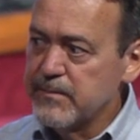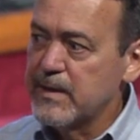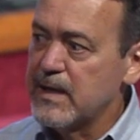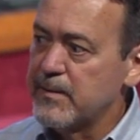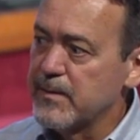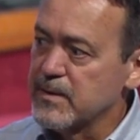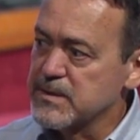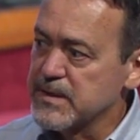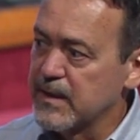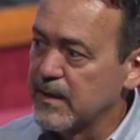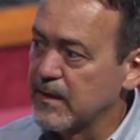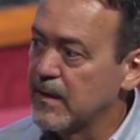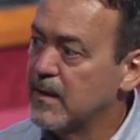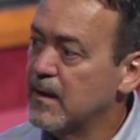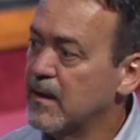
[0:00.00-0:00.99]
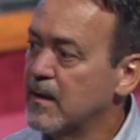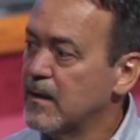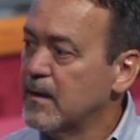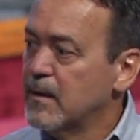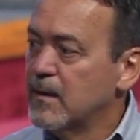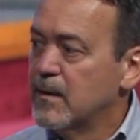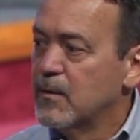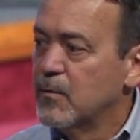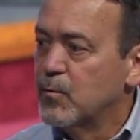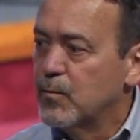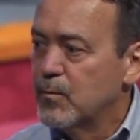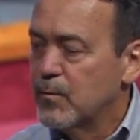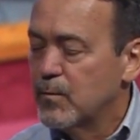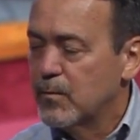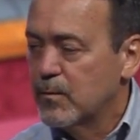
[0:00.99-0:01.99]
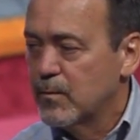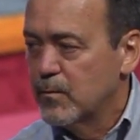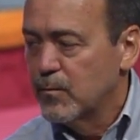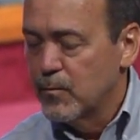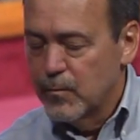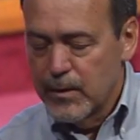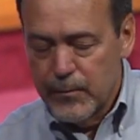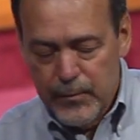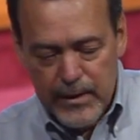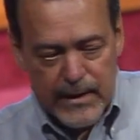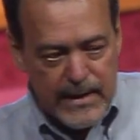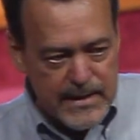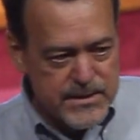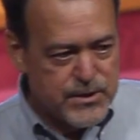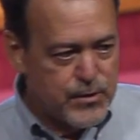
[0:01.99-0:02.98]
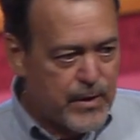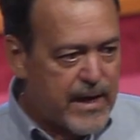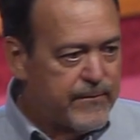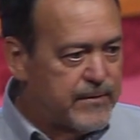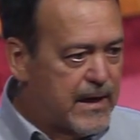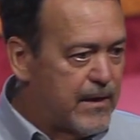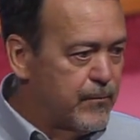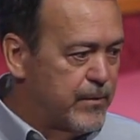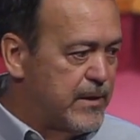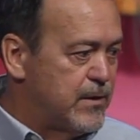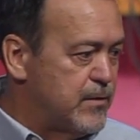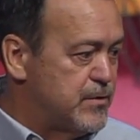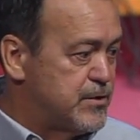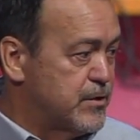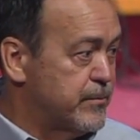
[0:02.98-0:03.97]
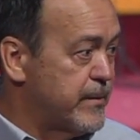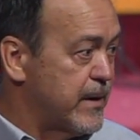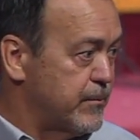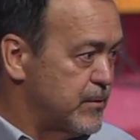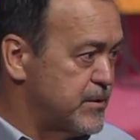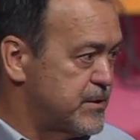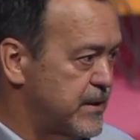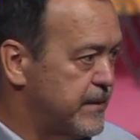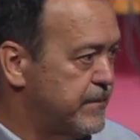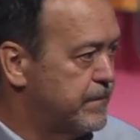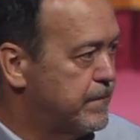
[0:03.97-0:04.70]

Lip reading: him an email saying, "We realize you have not renewed your membership.